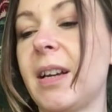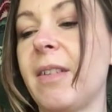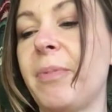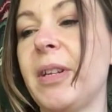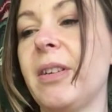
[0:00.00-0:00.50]
that
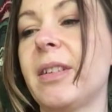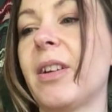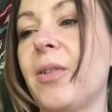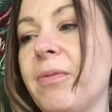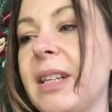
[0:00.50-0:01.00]
I've been using
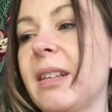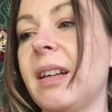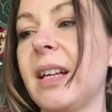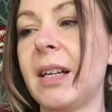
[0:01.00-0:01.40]
a lot recently,